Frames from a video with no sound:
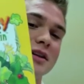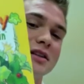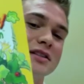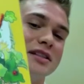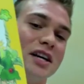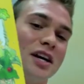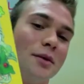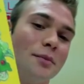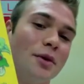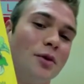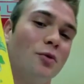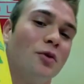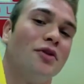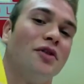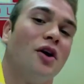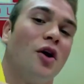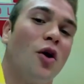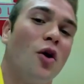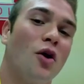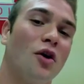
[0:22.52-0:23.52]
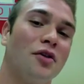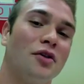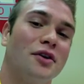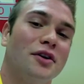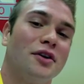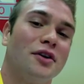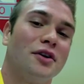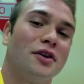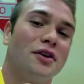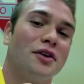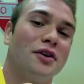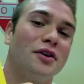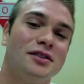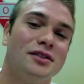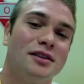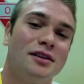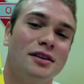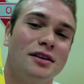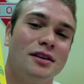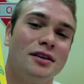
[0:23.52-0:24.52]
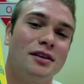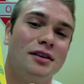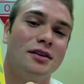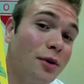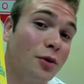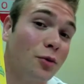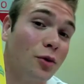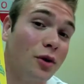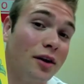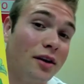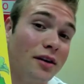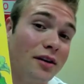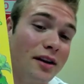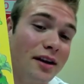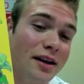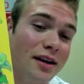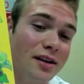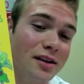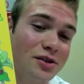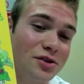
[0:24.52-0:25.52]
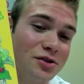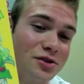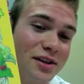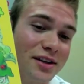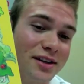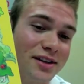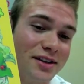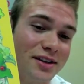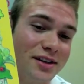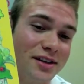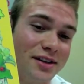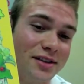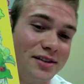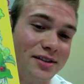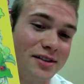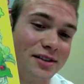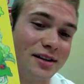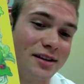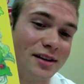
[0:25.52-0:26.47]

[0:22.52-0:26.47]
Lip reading: tell me what the author does? What the illustrator does?